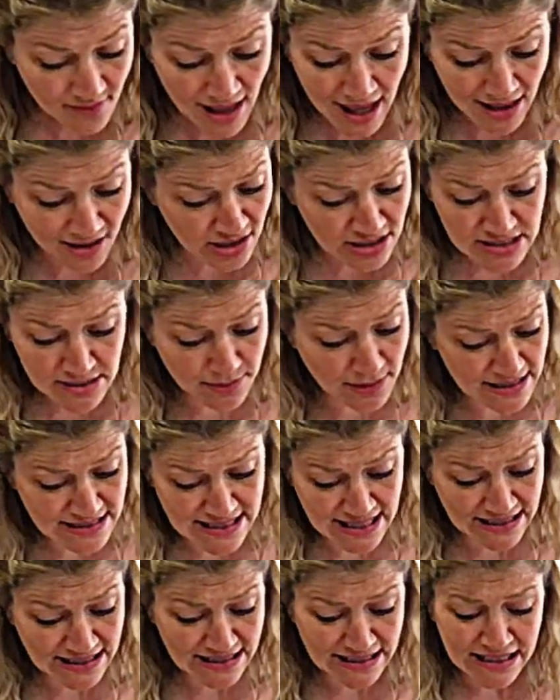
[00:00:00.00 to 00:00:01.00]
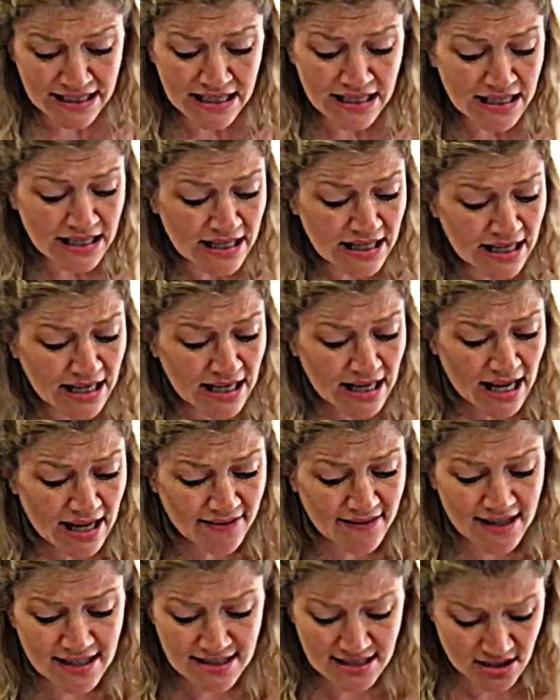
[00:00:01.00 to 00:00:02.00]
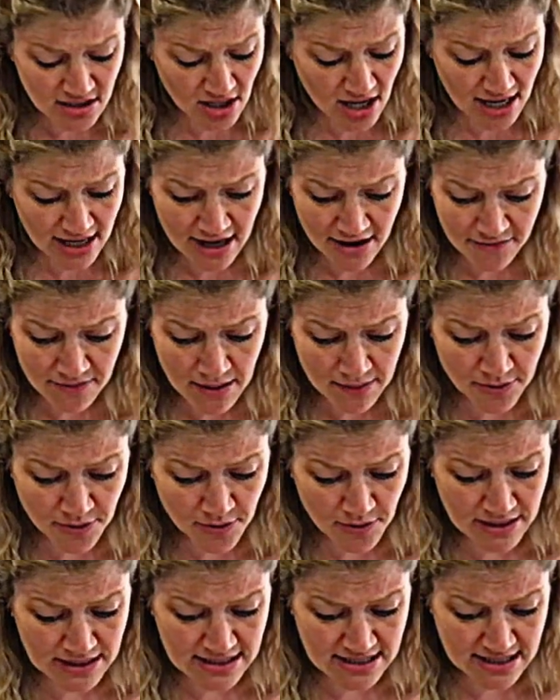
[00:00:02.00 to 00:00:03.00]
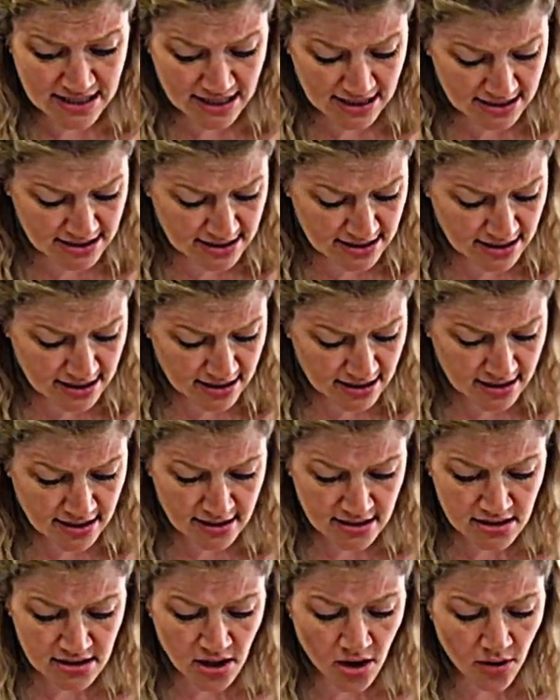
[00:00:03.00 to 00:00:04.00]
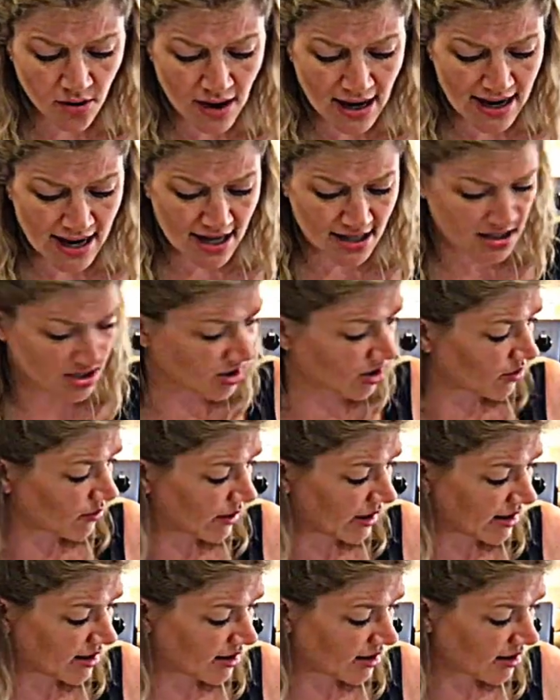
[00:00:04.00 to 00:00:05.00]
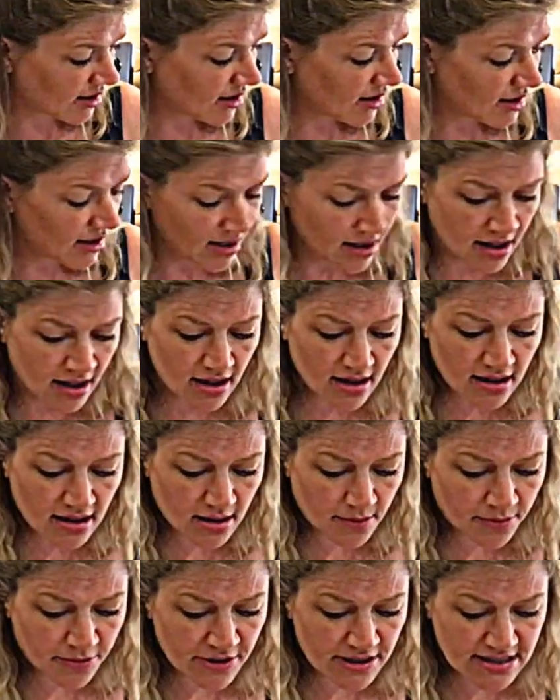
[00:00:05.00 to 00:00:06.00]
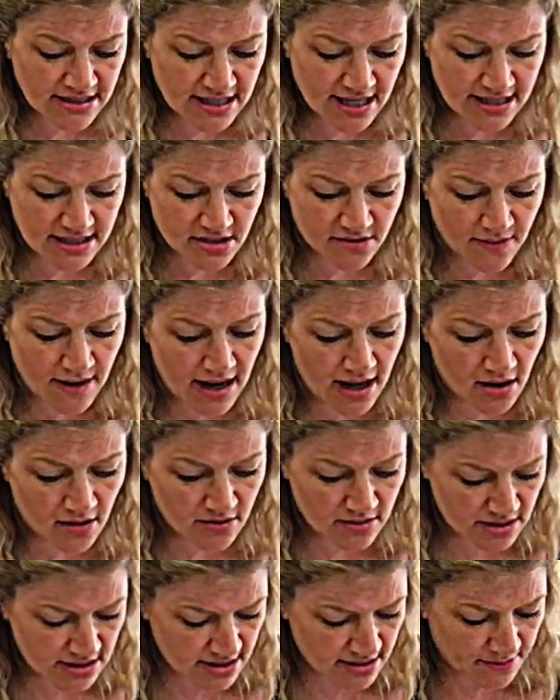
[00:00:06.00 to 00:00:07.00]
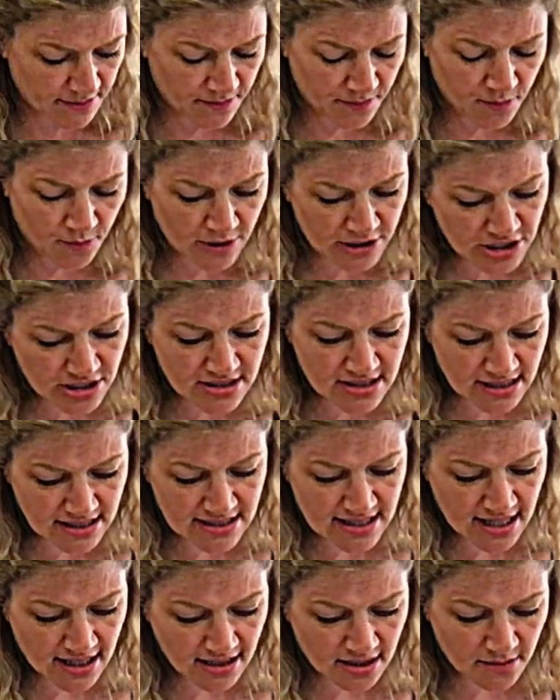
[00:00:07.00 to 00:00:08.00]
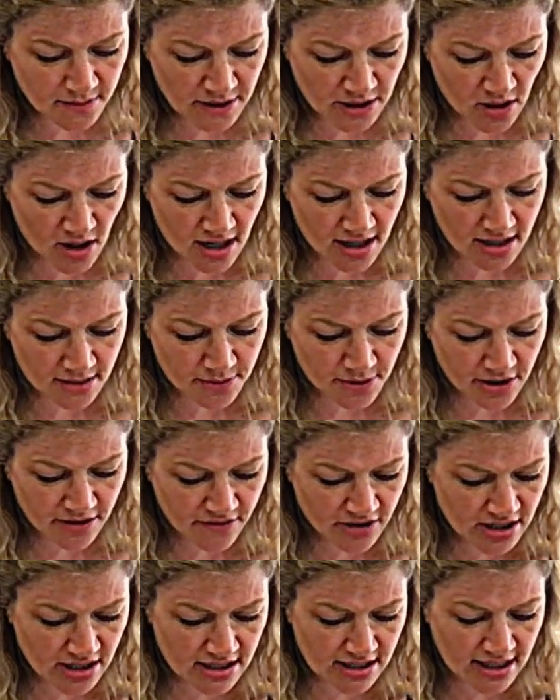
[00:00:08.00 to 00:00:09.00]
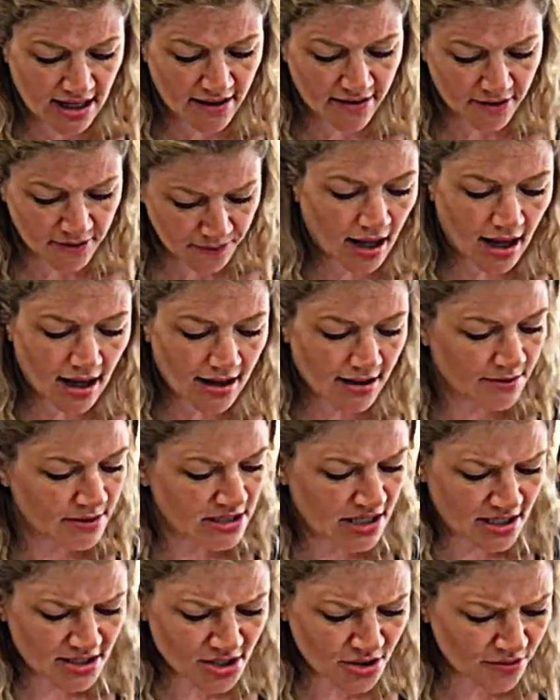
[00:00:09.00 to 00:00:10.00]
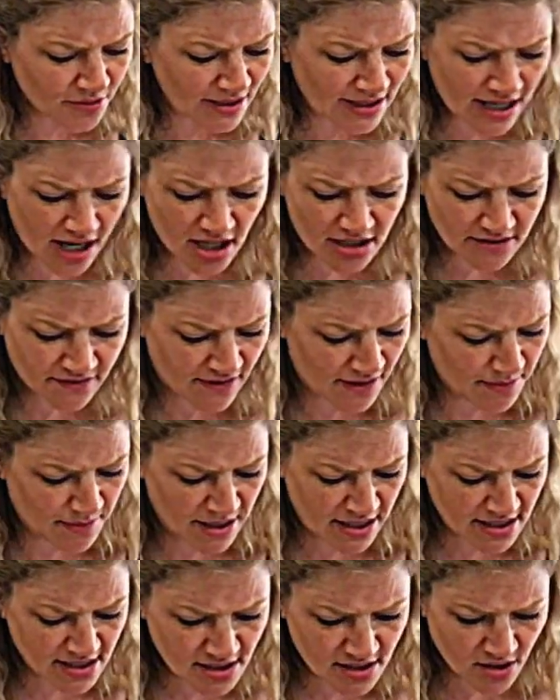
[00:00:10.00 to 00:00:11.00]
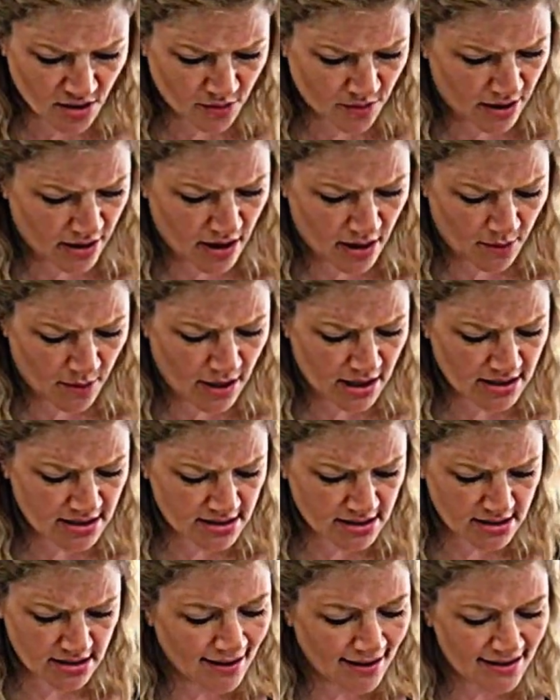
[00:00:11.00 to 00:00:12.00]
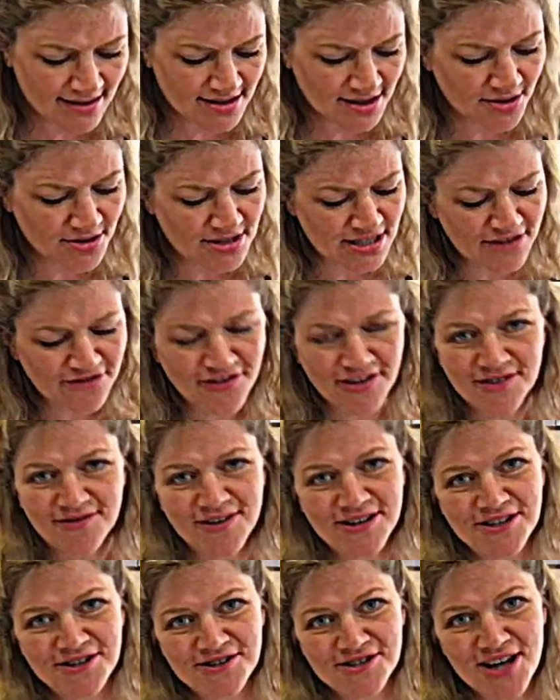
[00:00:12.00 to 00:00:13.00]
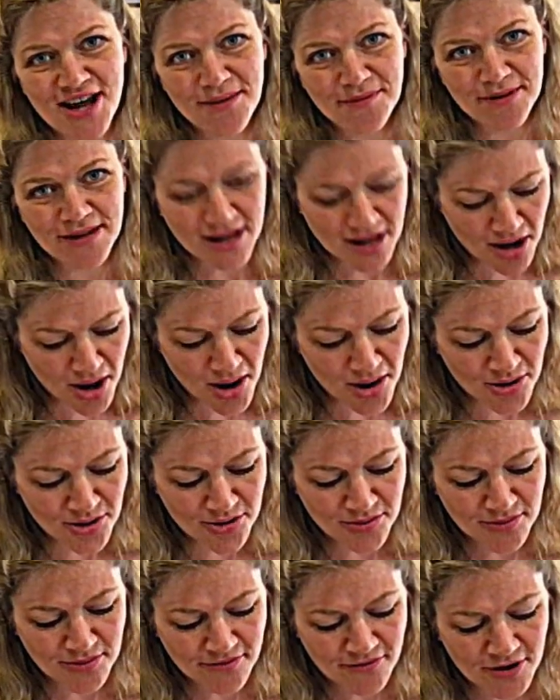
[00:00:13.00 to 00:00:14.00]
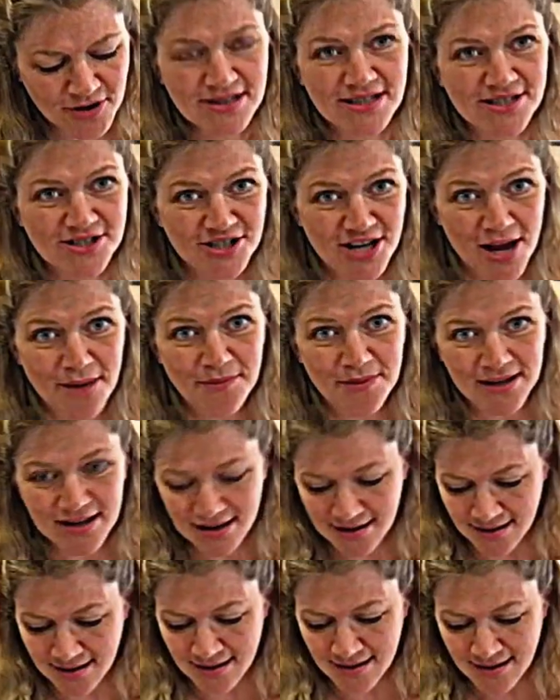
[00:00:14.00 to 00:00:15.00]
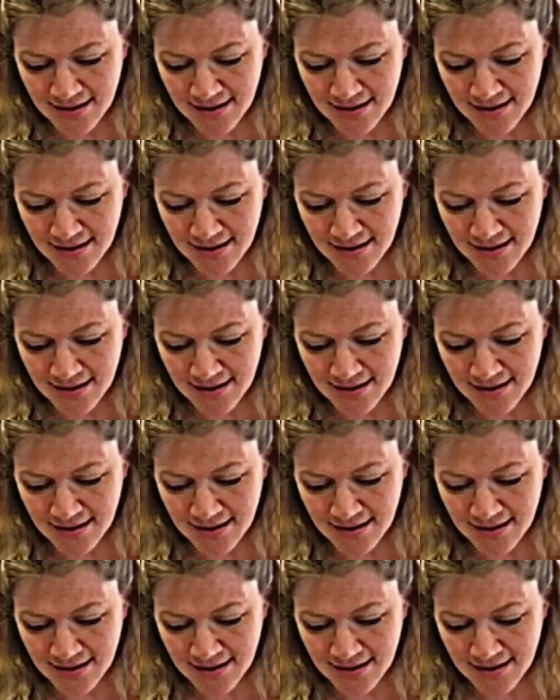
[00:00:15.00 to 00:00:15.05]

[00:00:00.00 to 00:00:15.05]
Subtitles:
I looked in my deli and they did not have pepperoni sticks. So I had to go with the pre-sliced rounds, which is going to take a little bit longer to put everything together. It was also really hard to find pizza dough where I was. It's so different when you're shopping at home versus shopping